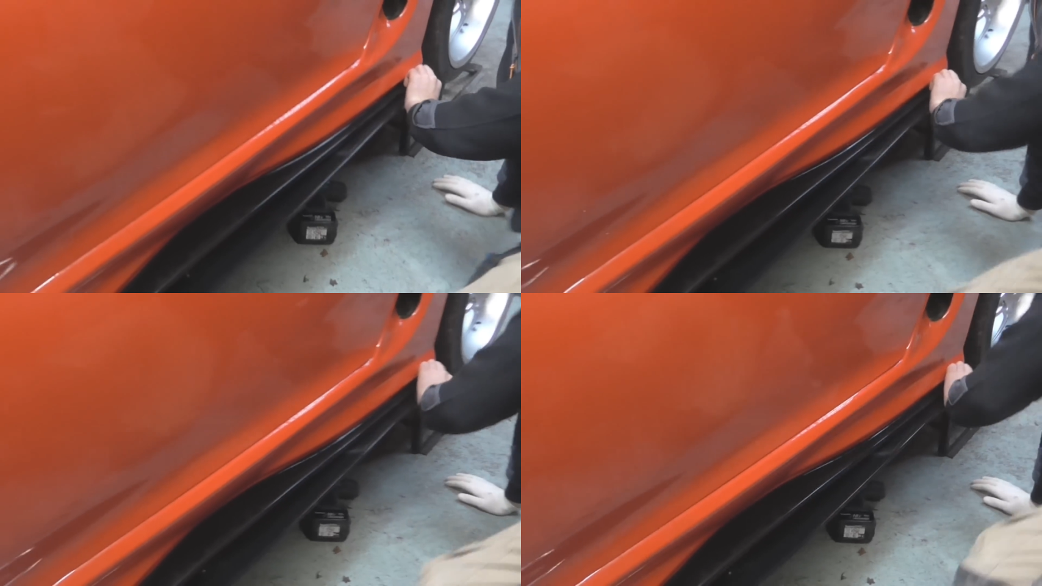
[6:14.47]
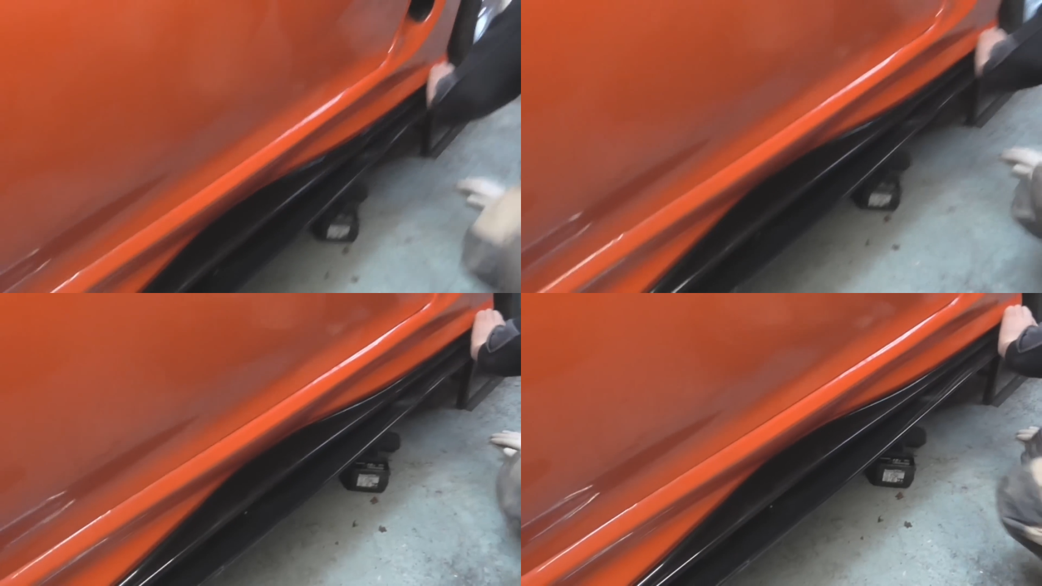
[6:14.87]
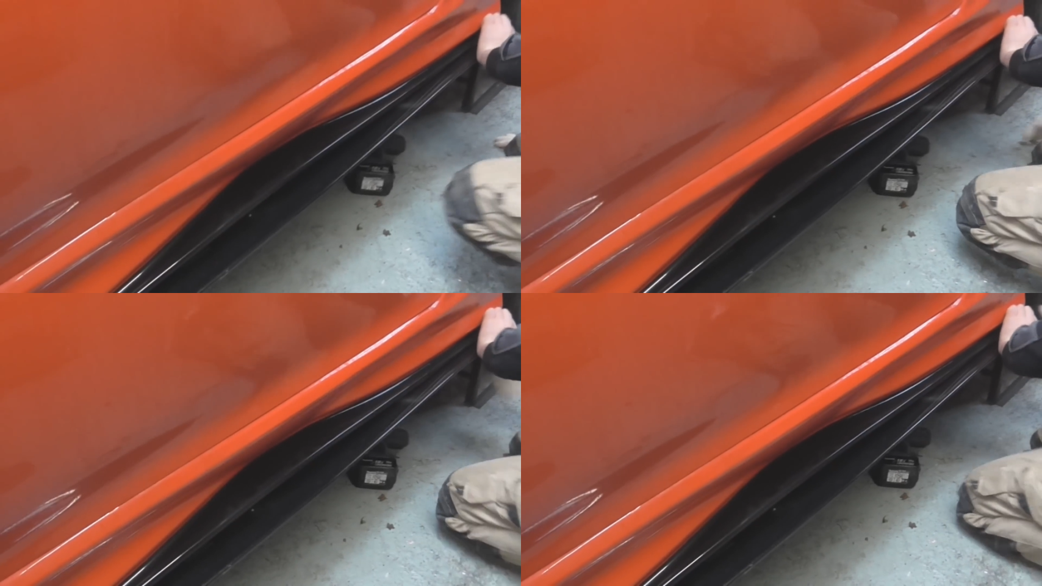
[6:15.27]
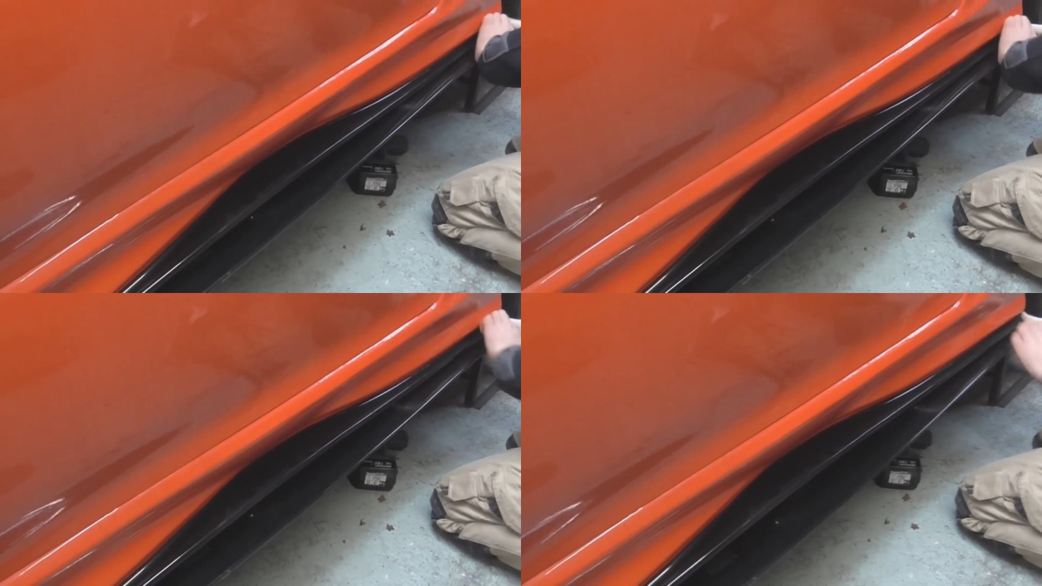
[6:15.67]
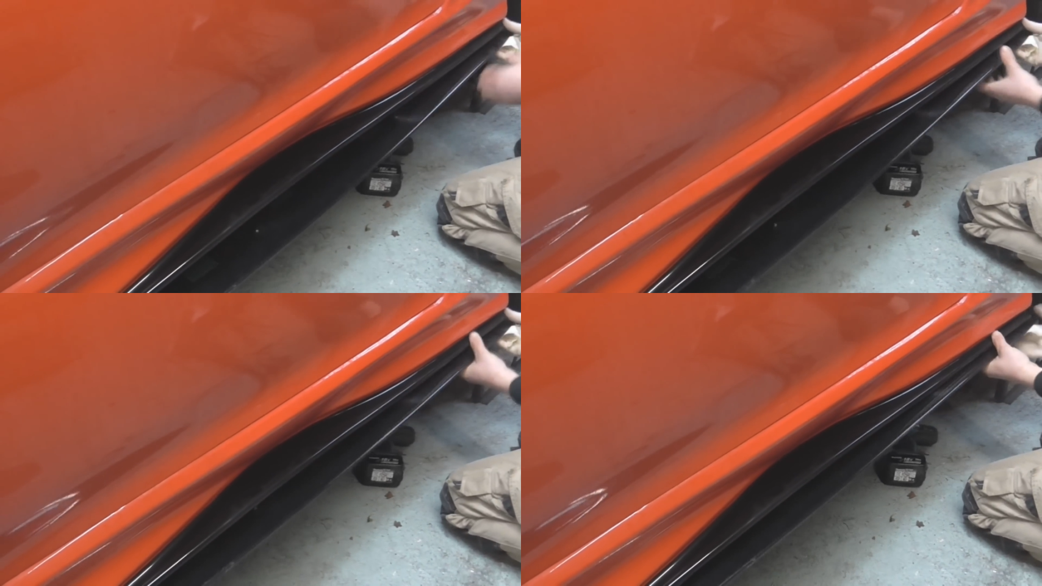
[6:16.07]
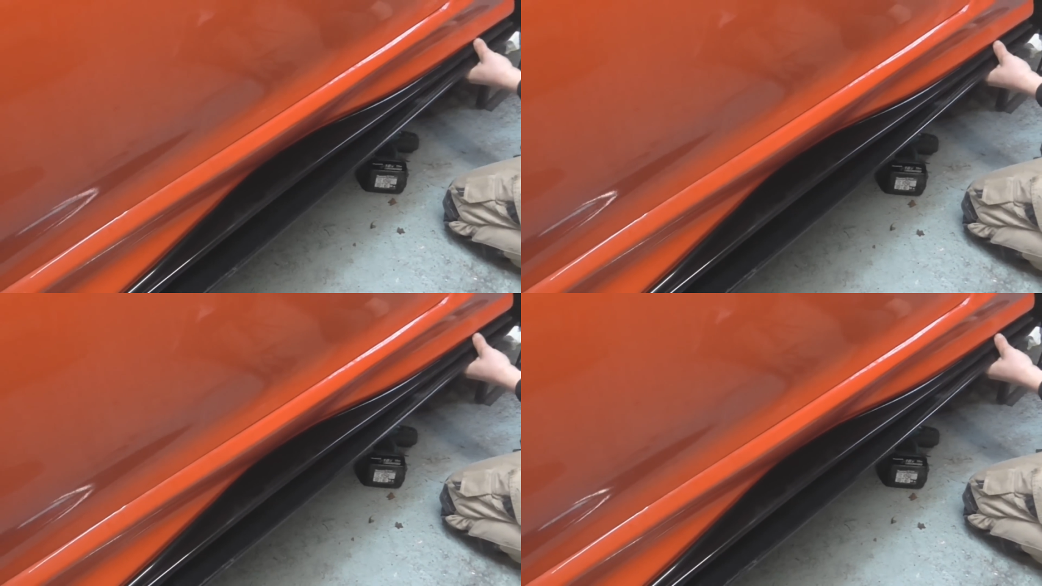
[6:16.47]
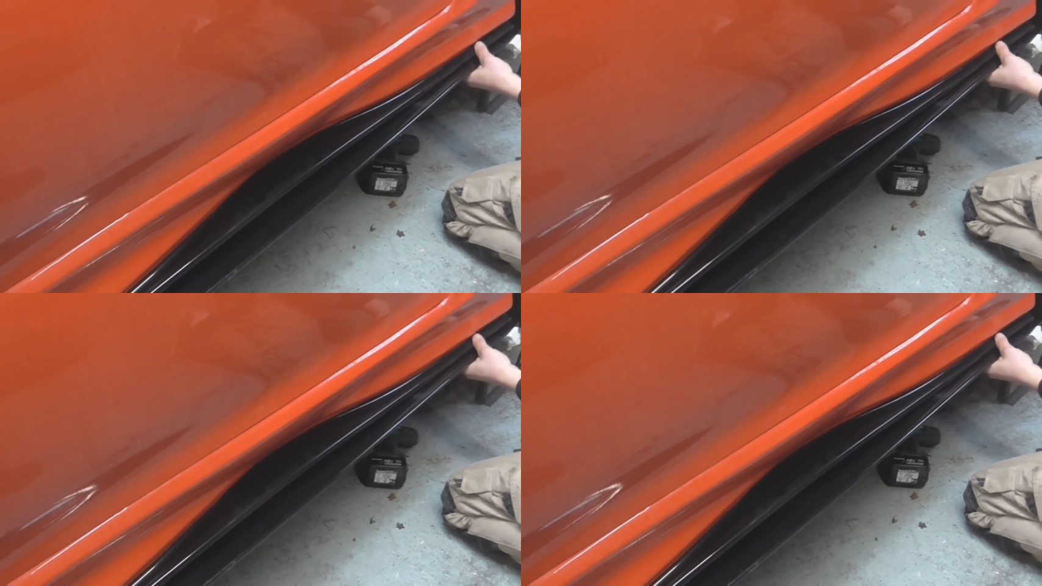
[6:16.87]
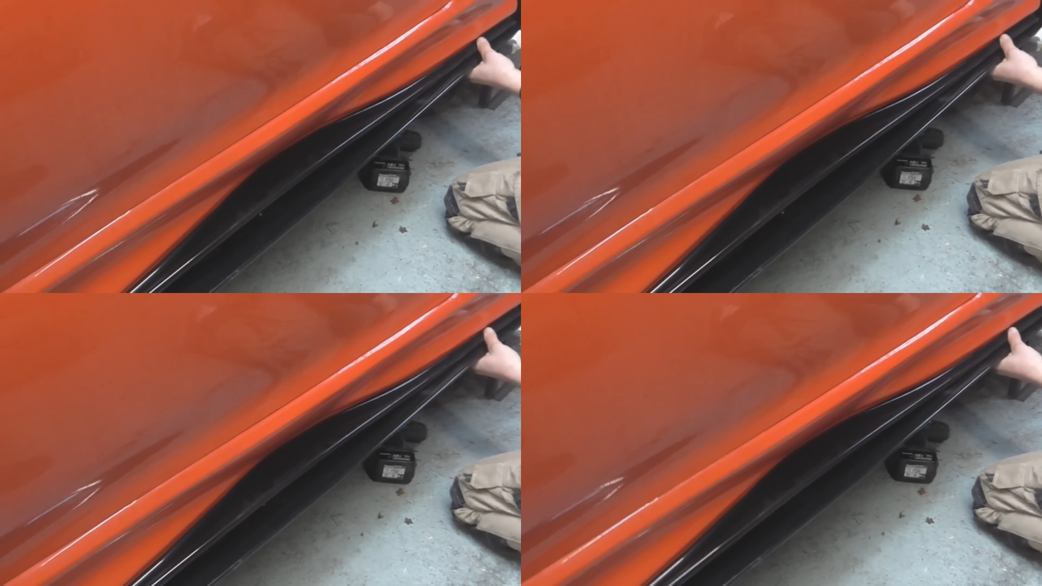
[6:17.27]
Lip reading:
(no speaker visible)